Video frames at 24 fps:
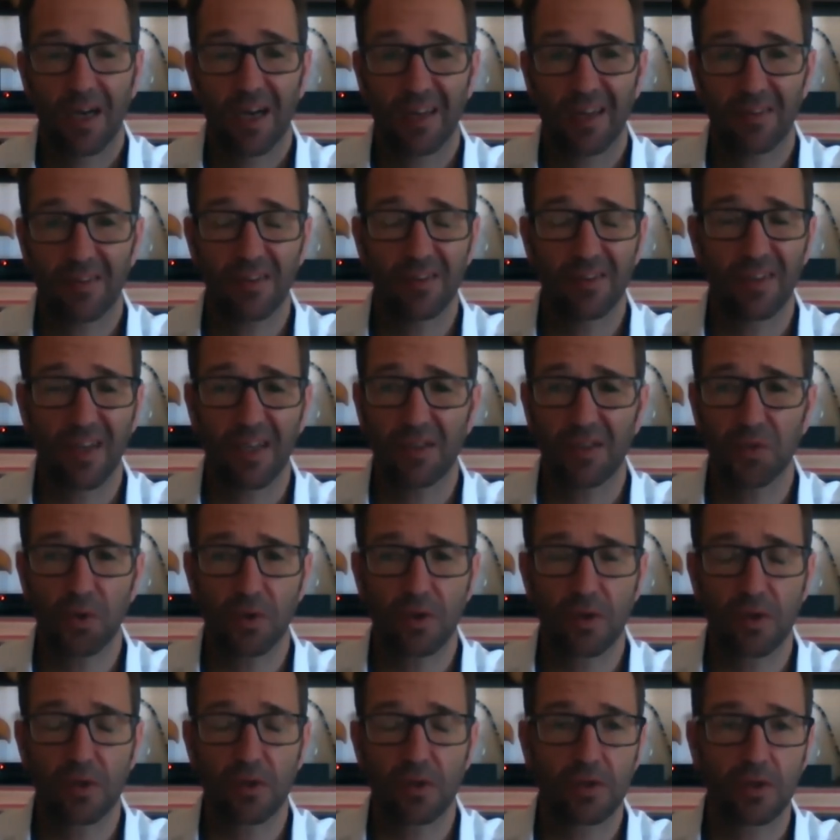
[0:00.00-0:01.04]
I think they
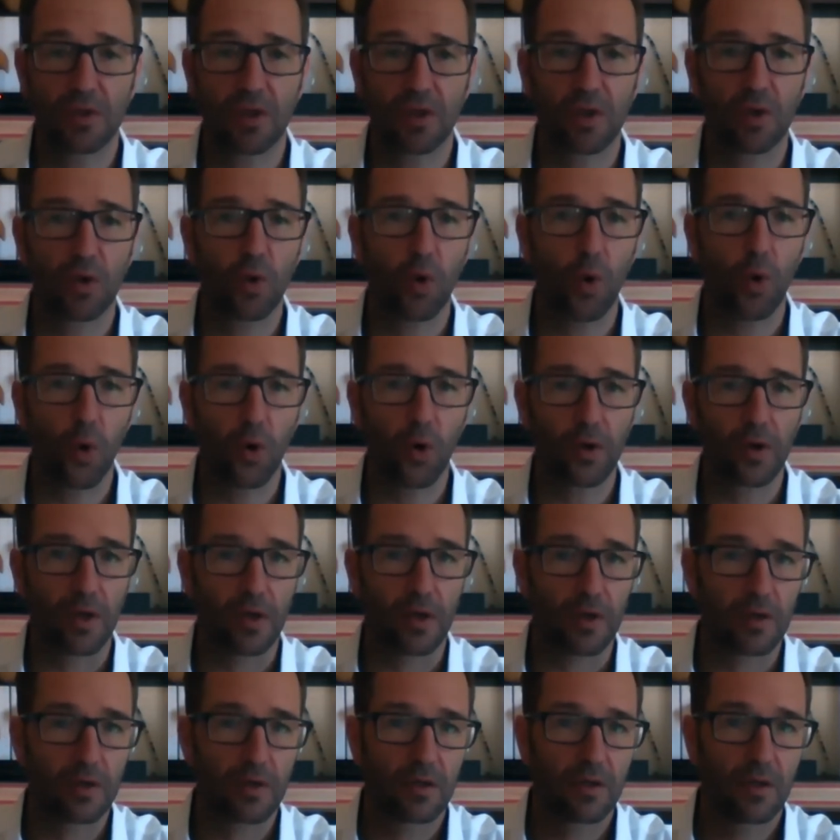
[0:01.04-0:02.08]
took a, took a
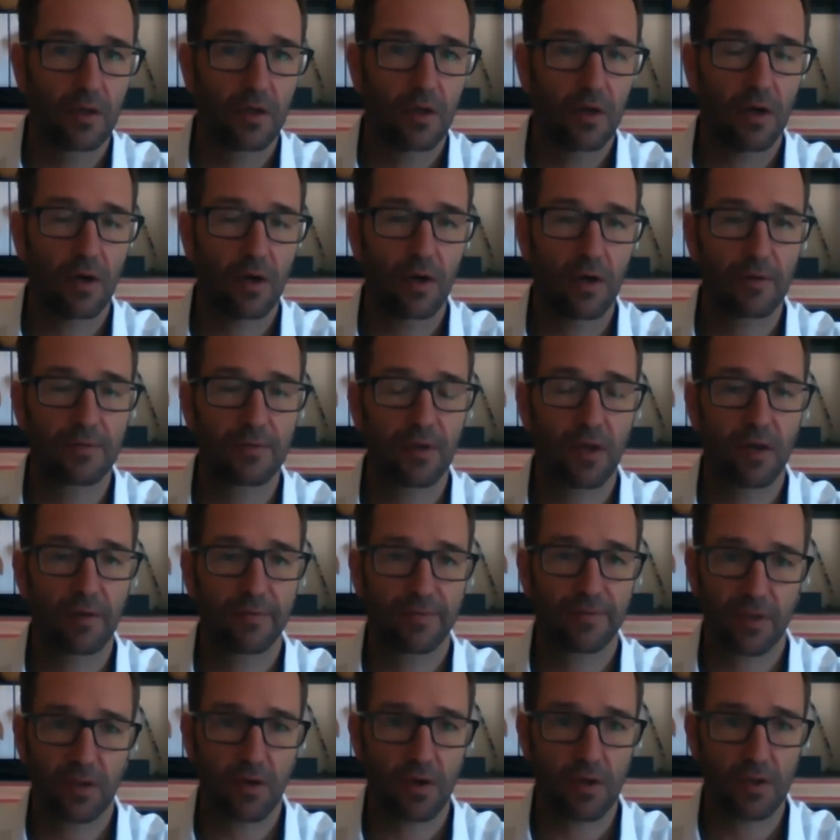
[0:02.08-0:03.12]
quarter of the
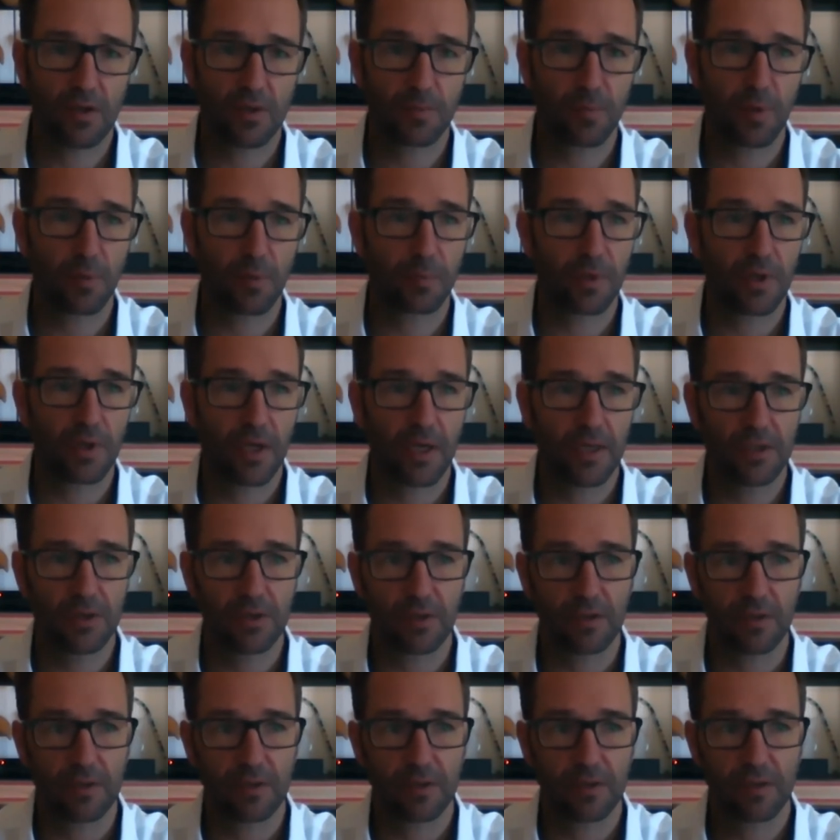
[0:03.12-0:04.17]
Afrikaans
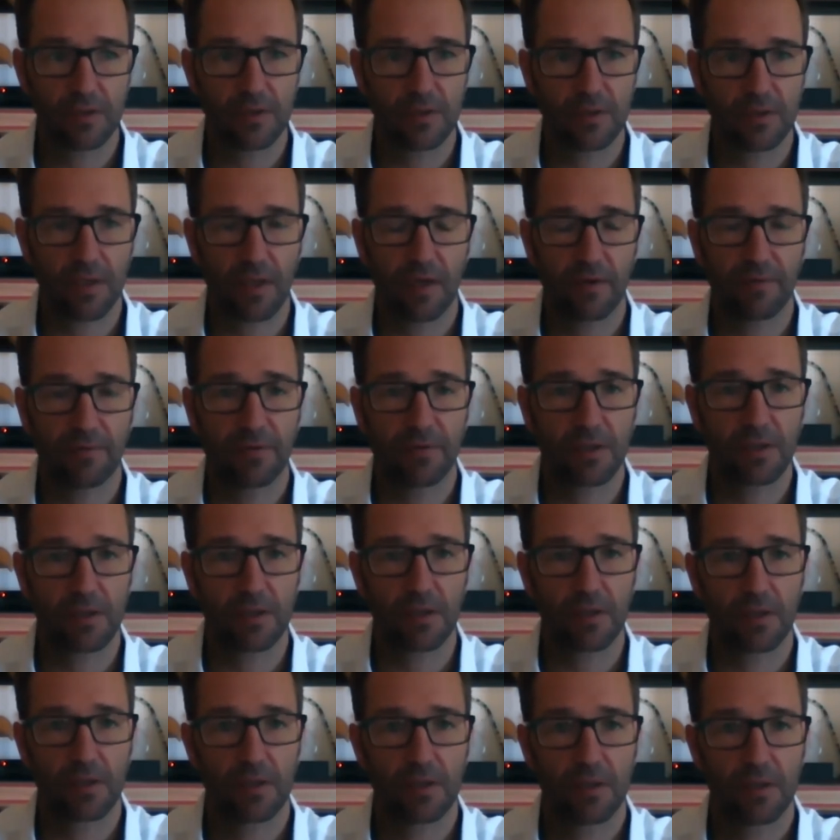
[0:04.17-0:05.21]
population in South
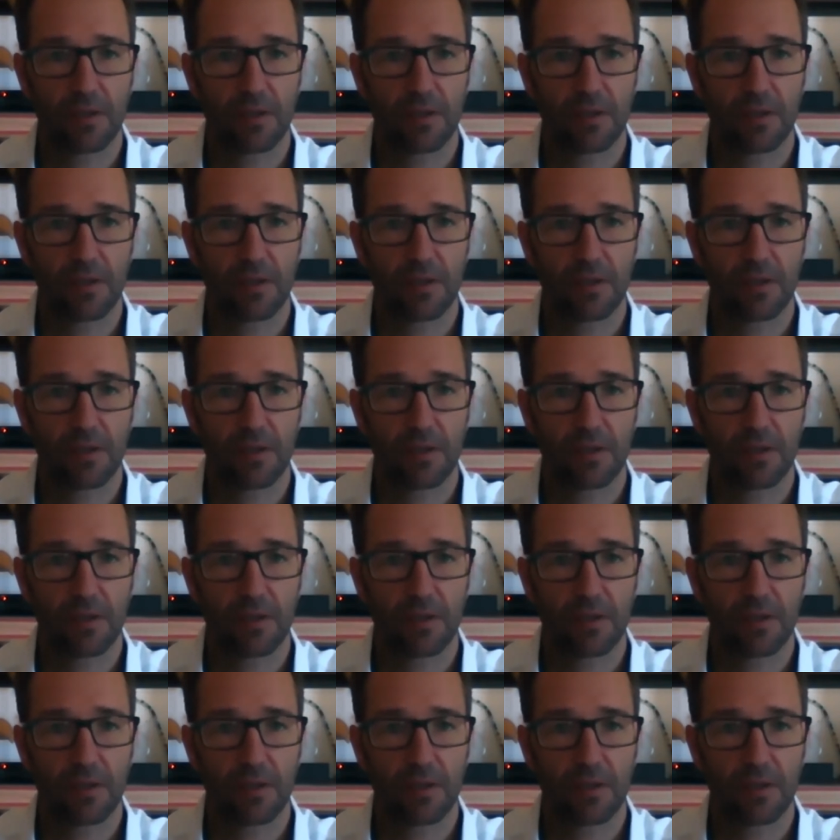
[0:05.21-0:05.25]
Africa.